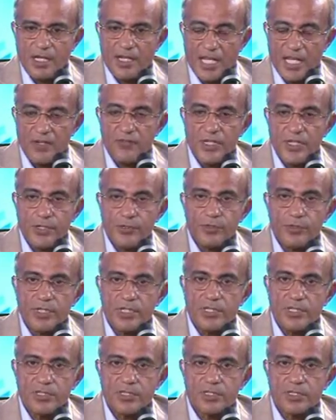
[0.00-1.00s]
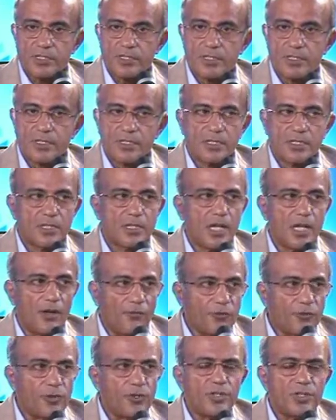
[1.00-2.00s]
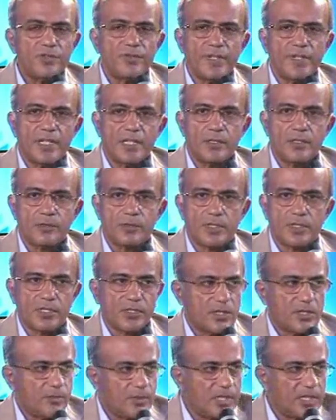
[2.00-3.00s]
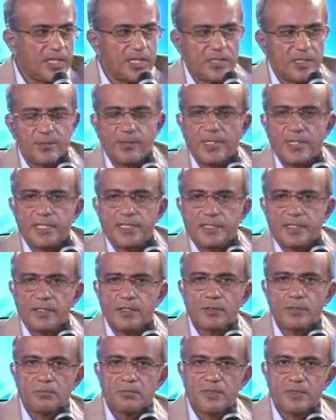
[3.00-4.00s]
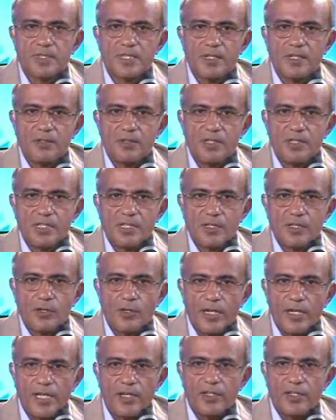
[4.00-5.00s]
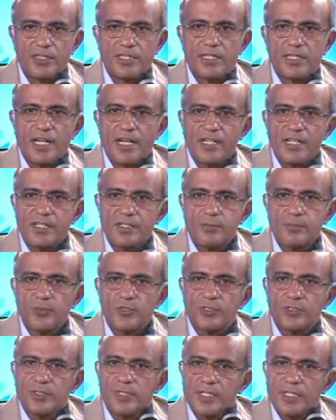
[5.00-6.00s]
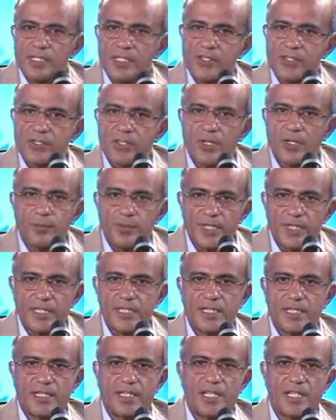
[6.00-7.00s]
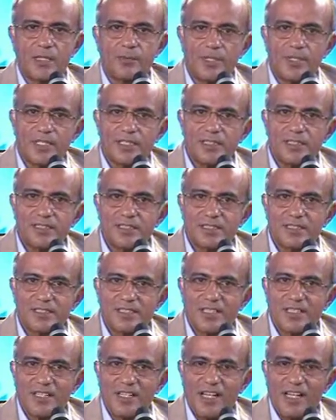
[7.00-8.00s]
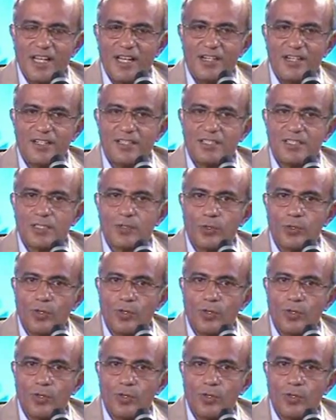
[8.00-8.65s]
Can we do this? Of course we can do this. Here's my colleague on the dais, Mukundan, his company Tata Chemicals addressed the